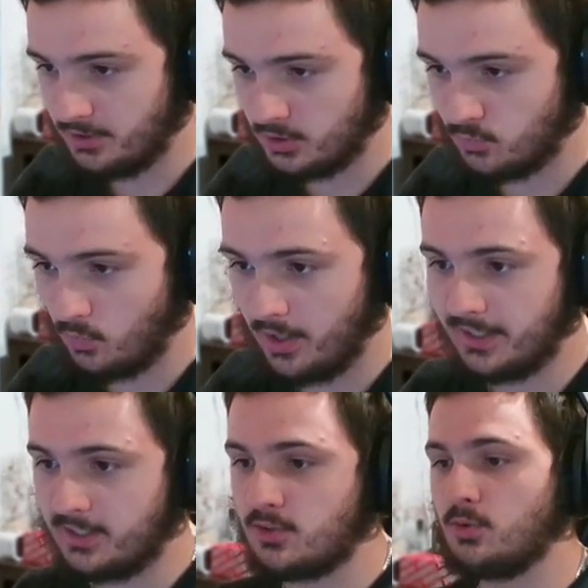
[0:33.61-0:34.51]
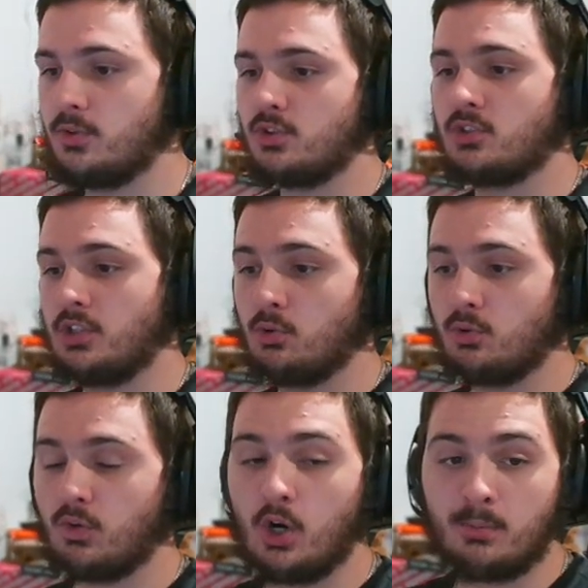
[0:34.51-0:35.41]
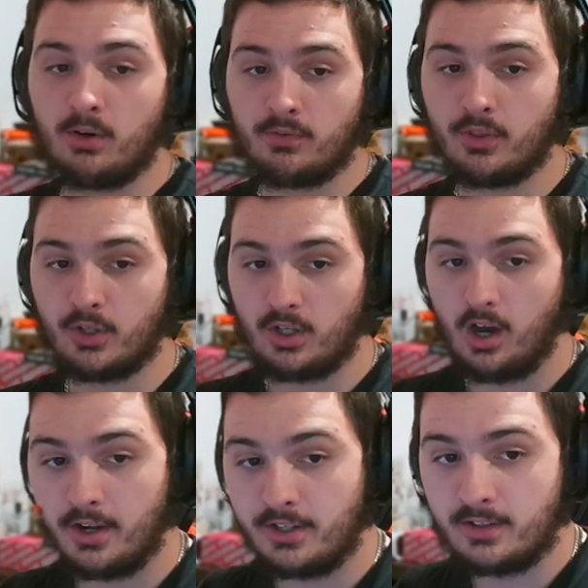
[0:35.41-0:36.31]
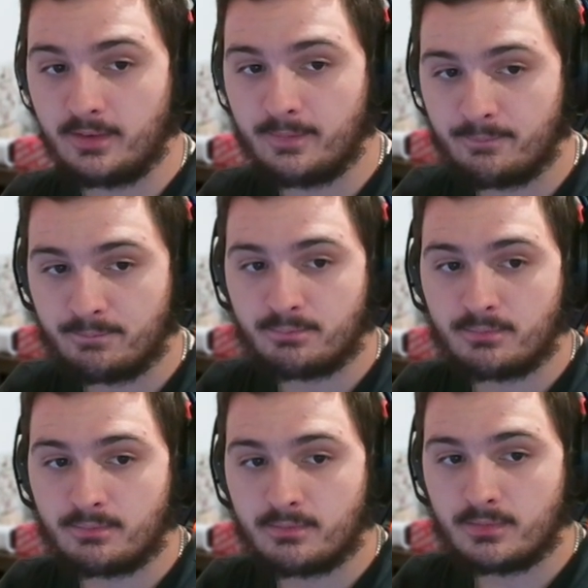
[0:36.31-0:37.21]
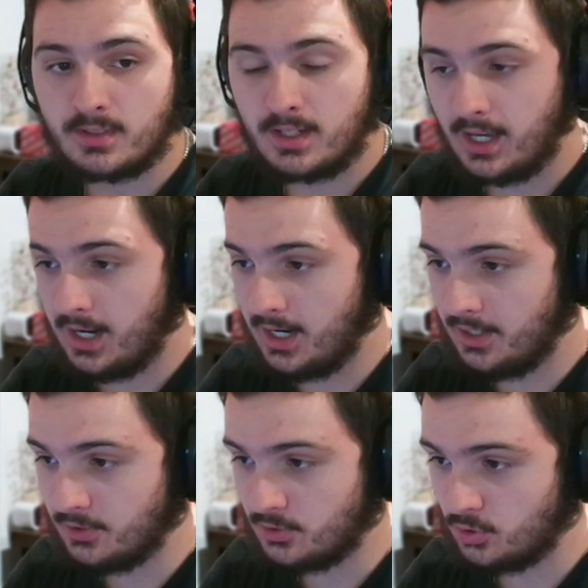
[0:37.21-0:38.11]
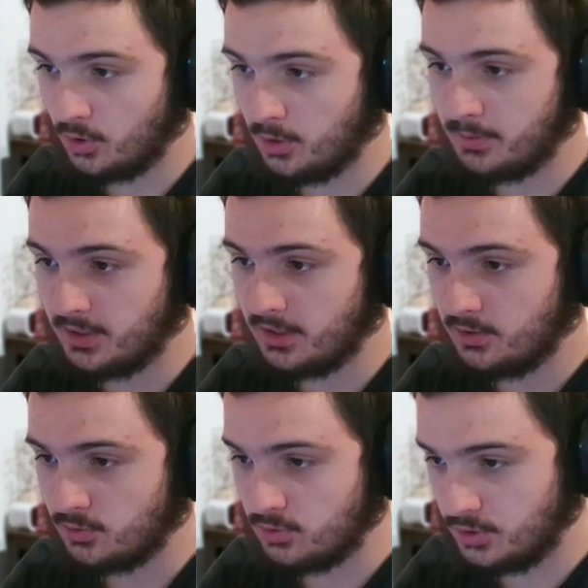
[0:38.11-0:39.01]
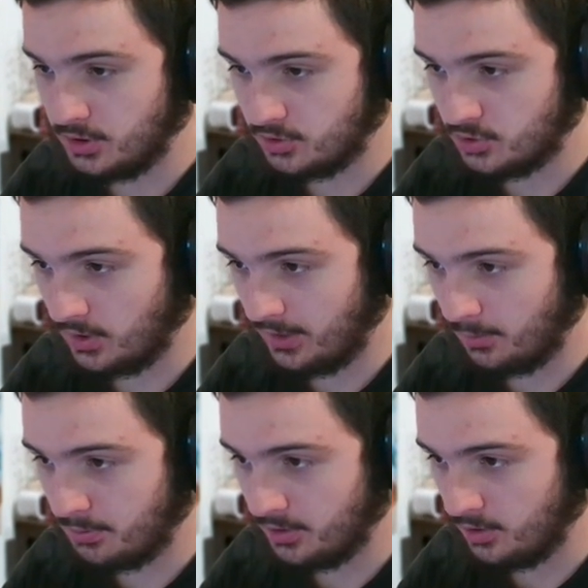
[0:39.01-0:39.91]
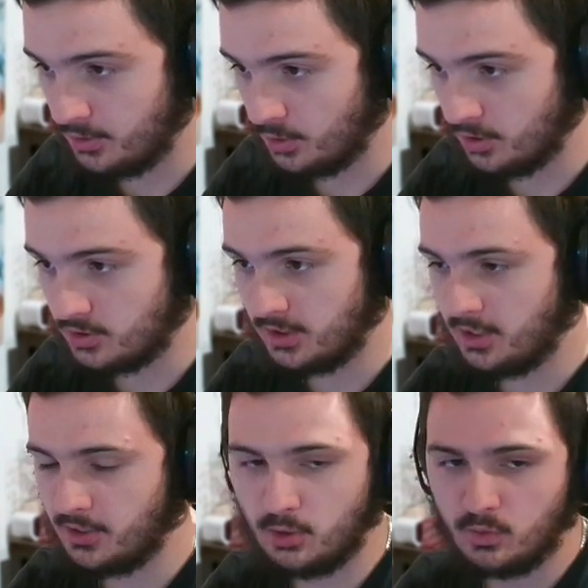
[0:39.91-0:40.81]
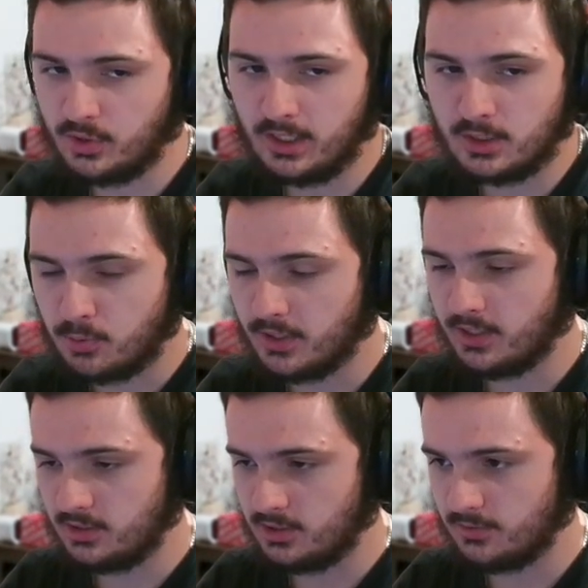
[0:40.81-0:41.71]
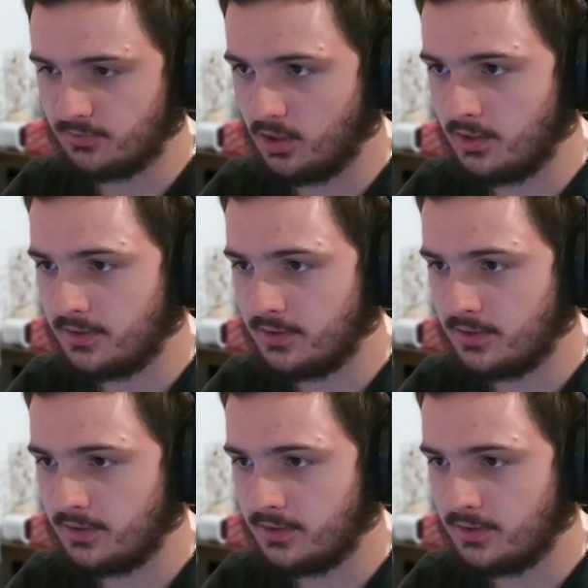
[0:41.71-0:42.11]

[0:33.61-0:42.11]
It's right next to the sealed realm of the Guardian. And it's going to be legit straight up here. And you're going to see a hill. It's pretty easy to find.